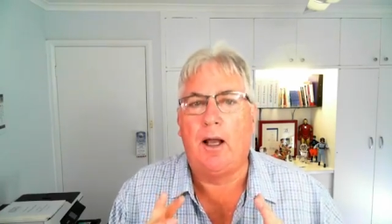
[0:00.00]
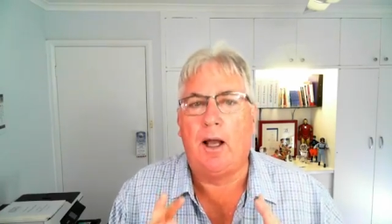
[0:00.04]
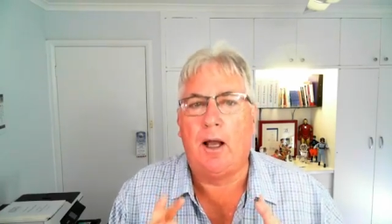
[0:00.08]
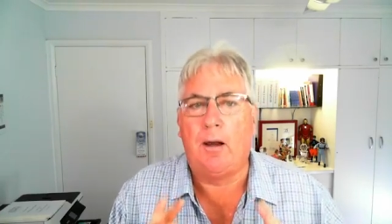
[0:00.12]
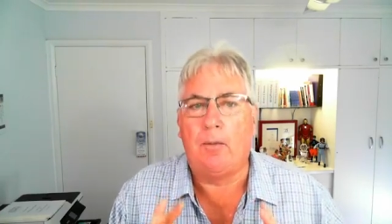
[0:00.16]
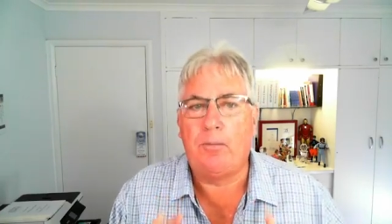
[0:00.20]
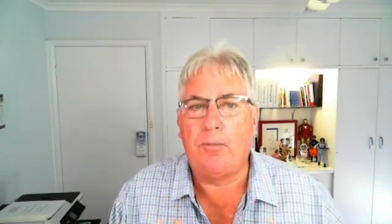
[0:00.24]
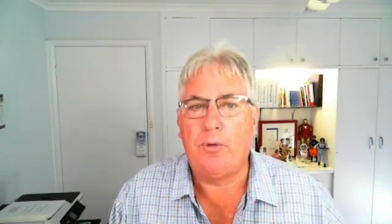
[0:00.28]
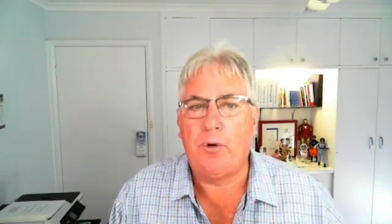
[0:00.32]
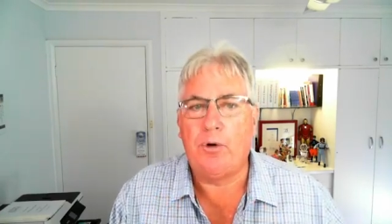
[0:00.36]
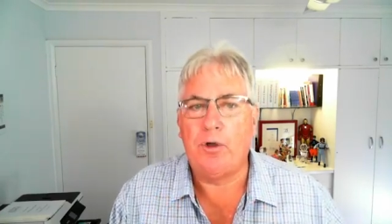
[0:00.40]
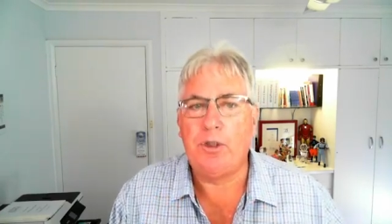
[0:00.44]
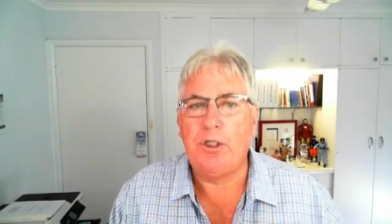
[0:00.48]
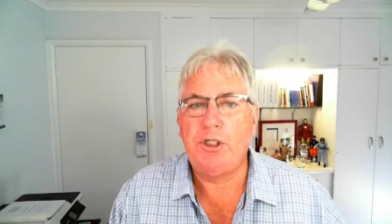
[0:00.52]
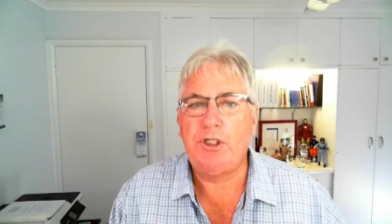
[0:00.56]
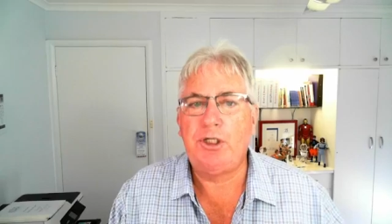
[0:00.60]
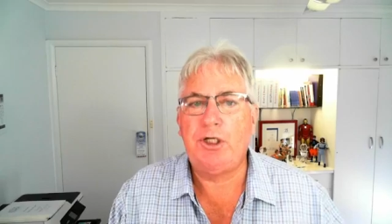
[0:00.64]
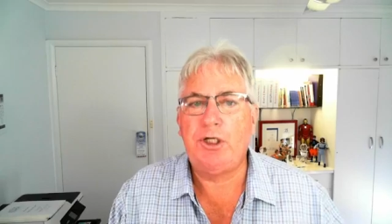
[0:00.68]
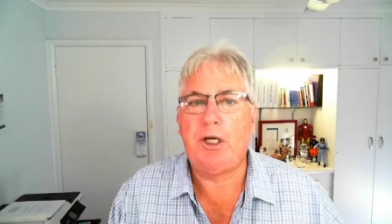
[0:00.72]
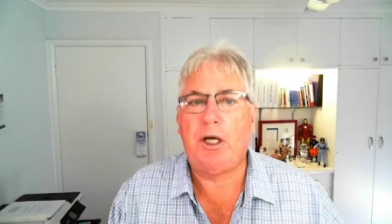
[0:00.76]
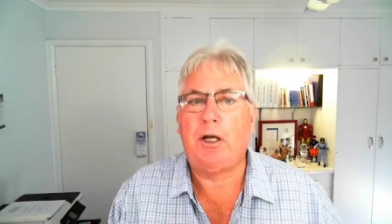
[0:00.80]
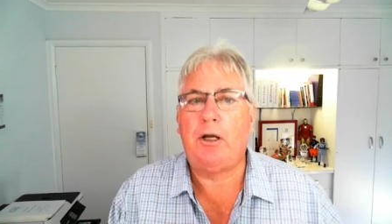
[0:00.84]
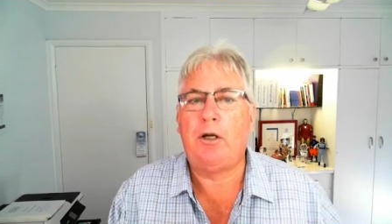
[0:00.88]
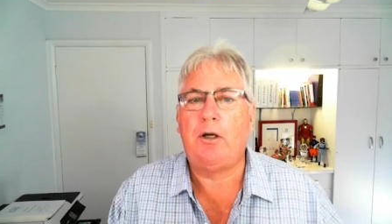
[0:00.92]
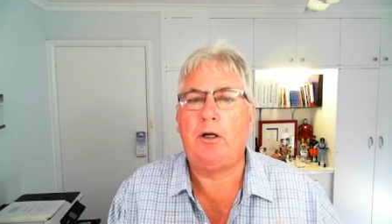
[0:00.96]

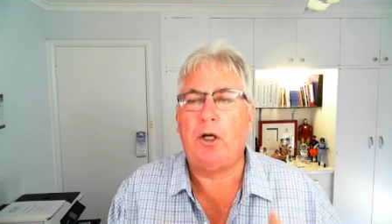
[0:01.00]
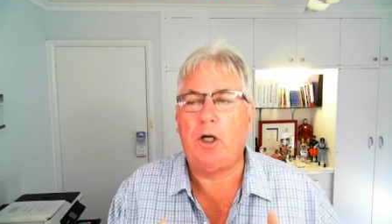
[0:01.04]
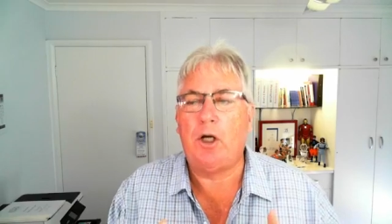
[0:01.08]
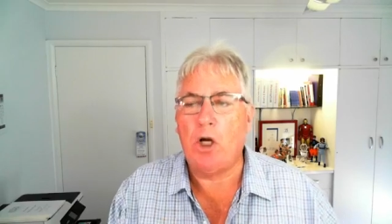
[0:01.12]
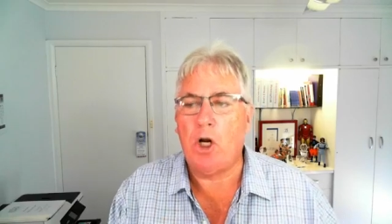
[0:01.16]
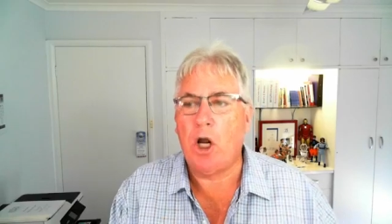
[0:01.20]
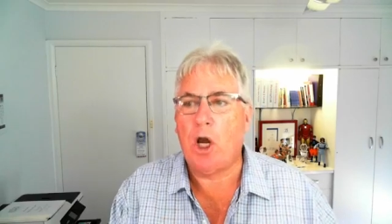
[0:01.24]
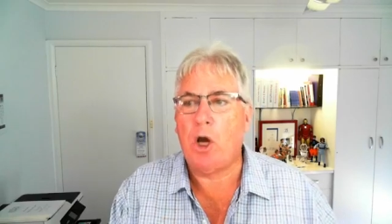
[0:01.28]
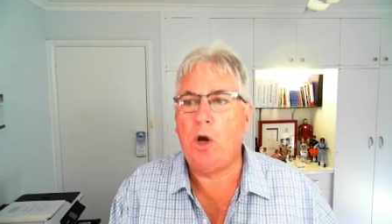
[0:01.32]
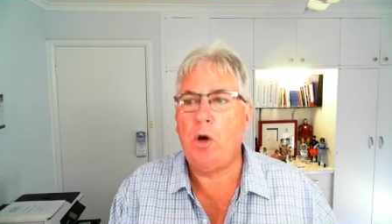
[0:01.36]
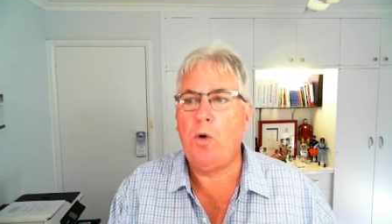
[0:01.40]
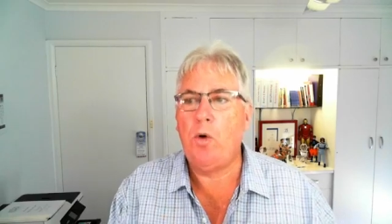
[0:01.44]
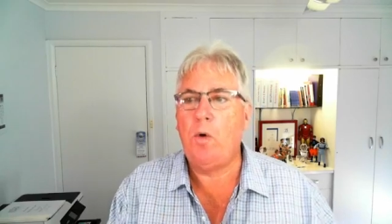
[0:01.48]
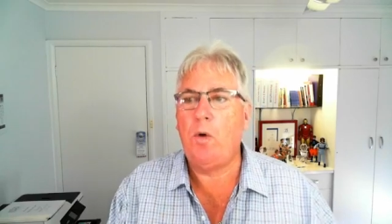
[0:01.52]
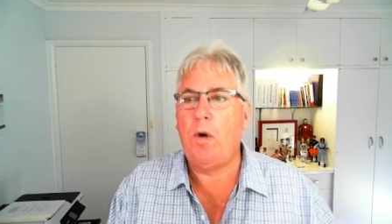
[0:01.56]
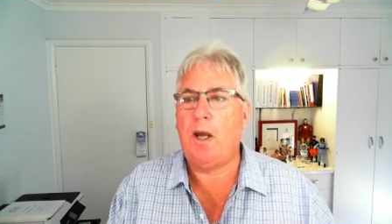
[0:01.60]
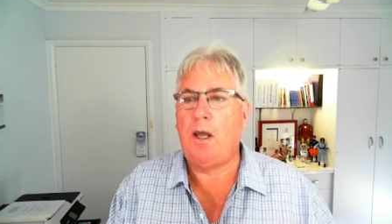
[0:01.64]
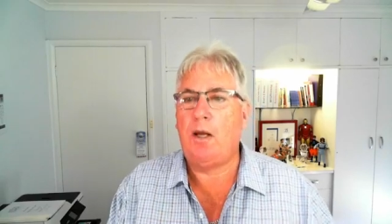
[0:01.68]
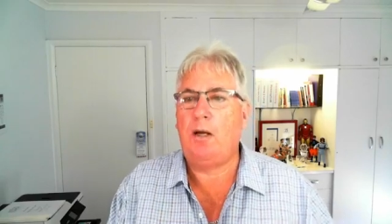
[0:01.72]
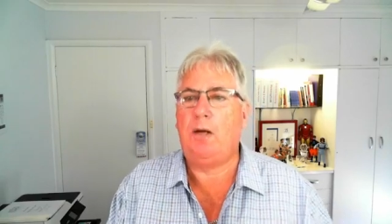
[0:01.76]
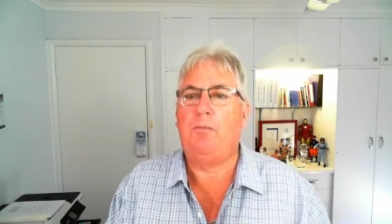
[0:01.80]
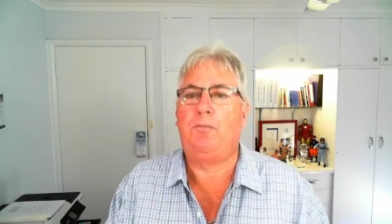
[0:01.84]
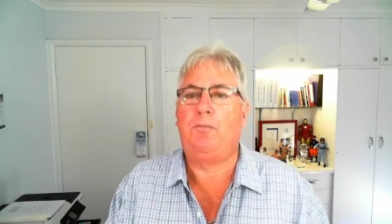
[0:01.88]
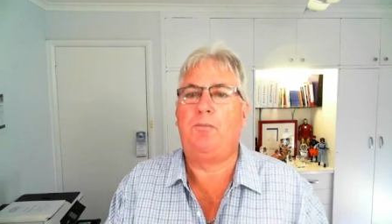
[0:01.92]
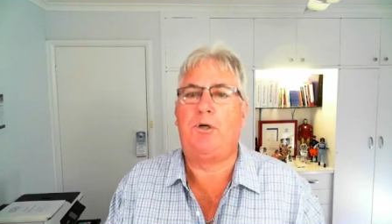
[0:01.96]
appreciate, know
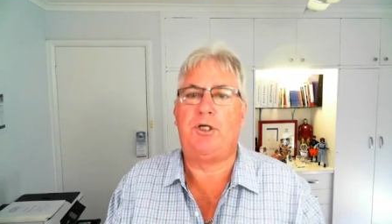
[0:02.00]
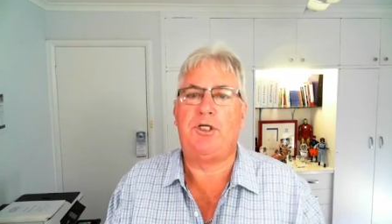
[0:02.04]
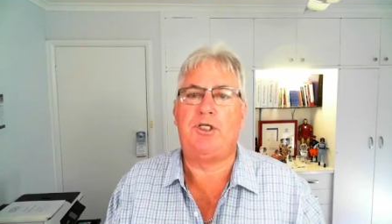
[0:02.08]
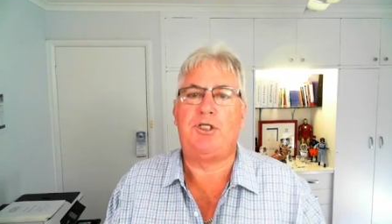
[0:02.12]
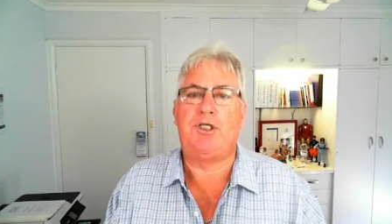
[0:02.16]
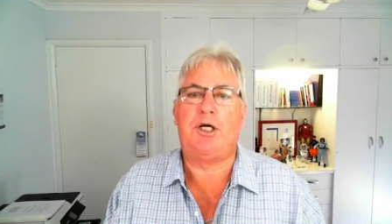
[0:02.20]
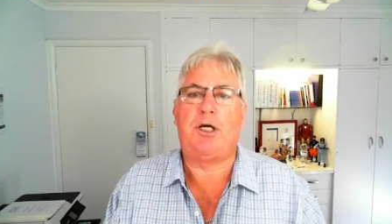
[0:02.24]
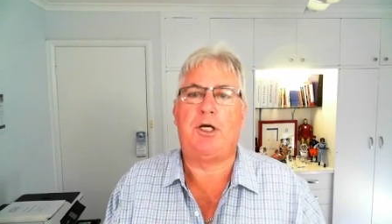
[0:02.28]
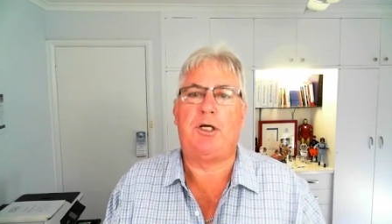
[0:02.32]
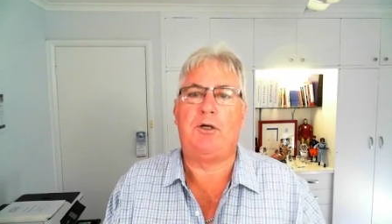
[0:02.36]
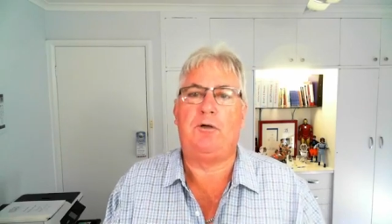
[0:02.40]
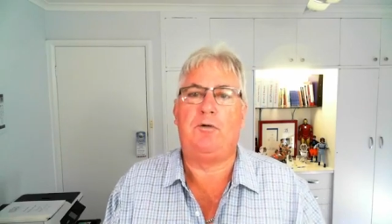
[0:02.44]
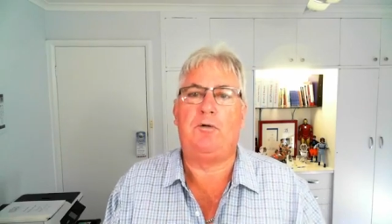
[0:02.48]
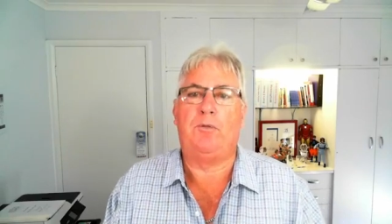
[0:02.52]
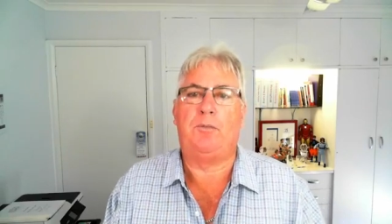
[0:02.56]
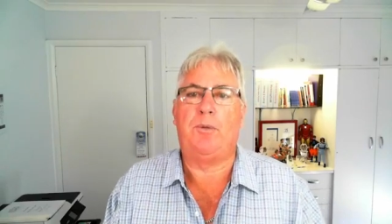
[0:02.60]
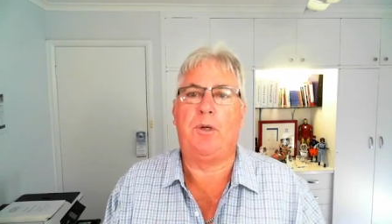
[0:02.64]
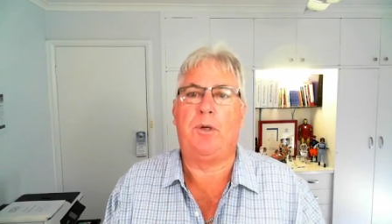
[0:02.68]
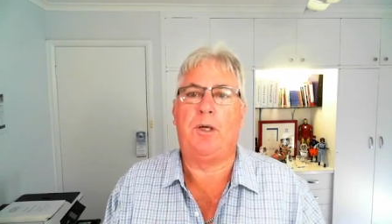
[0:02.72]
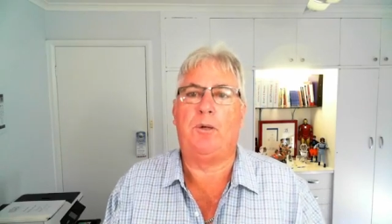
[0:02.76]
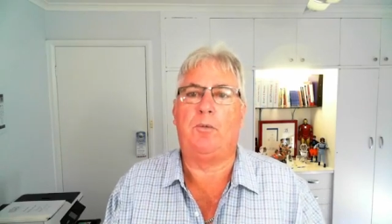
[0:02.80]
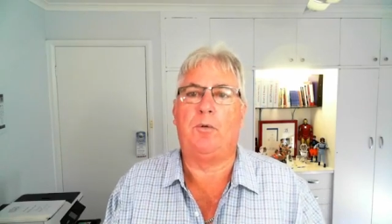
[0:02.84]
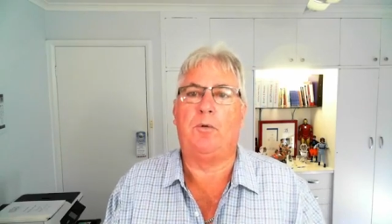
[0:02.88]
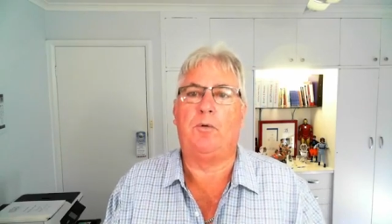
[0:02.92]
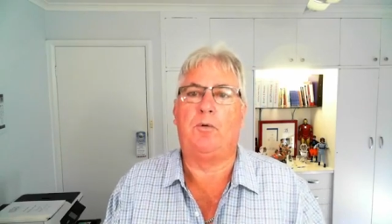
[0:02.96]
and appreciate your
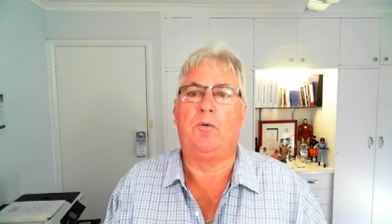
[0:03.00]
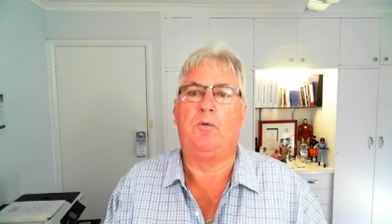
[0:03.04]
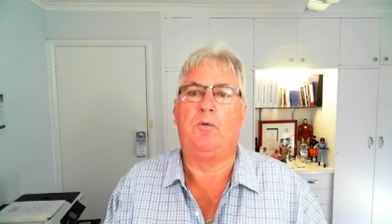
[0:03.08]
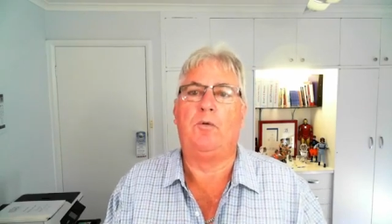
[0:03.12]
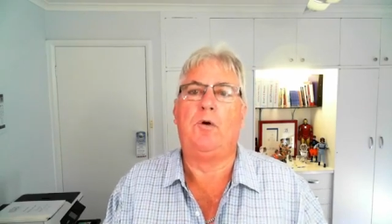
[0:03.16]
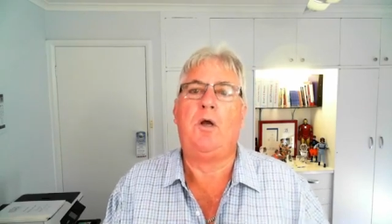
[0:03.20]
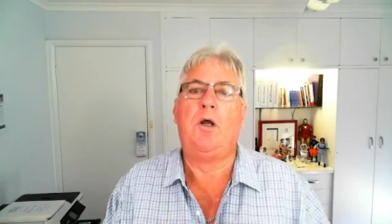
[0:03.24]
people.